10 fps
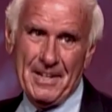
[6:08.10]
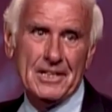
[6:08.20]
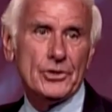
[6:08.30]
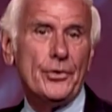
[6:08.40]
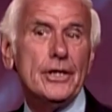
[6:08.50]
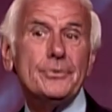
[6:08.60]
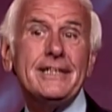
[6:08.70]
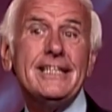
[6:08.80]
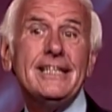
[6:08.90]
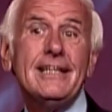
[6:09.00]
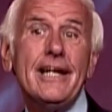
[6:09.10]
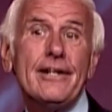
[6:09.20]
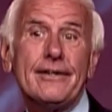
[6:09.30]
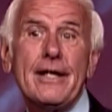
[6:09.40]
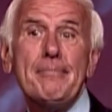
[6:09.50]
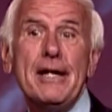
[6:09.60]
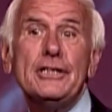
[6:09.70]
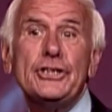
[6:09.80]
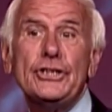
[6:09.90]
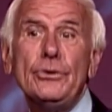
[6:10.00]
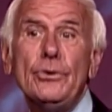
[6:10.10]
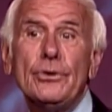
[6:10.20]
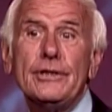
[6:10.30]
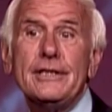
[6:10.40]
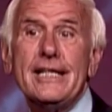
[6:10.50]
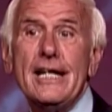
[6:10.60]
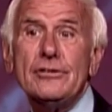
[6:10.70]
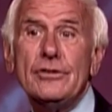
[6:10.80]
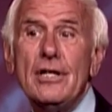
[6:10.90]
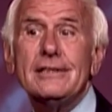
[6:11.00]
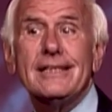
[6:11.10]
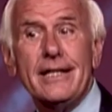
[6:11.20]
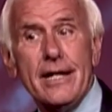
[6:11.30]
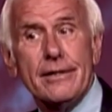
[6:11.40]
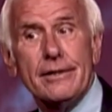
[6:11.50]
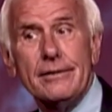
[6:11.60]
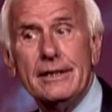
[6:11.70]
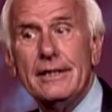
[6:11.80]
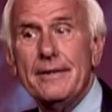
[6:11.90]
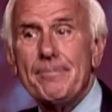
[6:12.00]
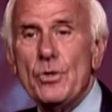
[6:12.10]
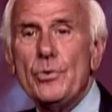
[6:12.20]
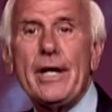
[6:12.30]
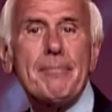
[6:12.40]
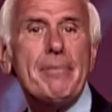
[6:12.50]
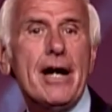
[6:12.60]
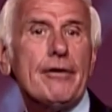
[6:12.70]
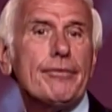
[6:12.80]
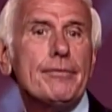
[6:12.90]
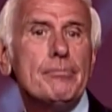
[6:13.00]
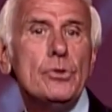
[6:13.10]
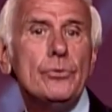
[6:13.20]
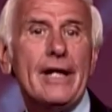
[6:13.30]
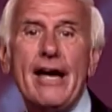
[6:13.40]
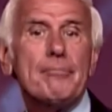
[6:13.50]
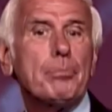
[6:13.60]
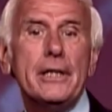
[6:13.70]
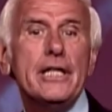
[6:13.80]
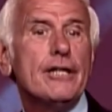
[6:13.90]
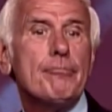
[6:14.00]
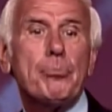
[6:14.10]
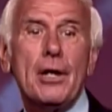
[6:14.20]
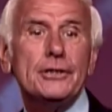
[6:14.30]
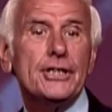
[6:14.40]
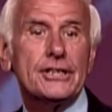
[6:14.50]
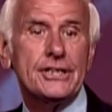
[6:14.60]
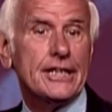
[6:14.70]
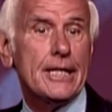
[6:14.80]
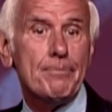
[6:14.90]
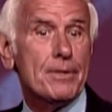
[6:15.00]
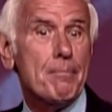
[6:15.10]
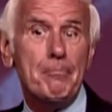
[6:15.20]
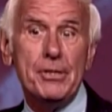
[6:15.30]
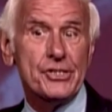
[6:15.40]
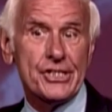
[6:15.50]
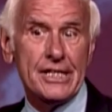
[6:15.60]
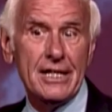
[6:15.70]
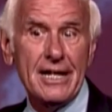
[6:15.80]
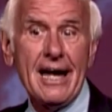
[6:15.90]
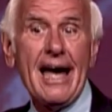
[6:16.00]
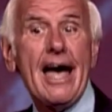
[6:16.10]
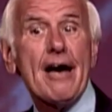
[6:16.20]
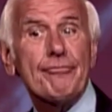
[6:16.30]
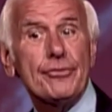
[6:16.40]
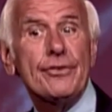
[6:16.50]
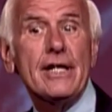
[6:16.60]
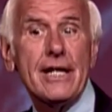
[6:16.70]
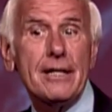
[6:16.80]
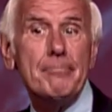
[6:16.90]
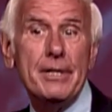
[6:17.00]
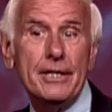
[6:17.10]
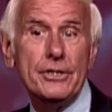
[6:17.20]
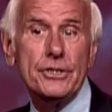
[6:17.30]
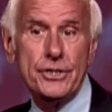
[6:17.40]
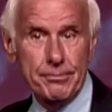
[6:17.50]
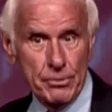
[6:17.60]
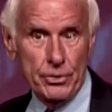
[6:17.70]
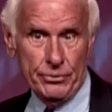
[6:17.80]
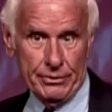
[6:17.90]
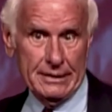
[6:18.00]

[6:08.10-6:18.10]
So here's what they did later. They made sure that the astronauts later who came back from the moon had plenty of projects to keep them busy after they had been to the moon.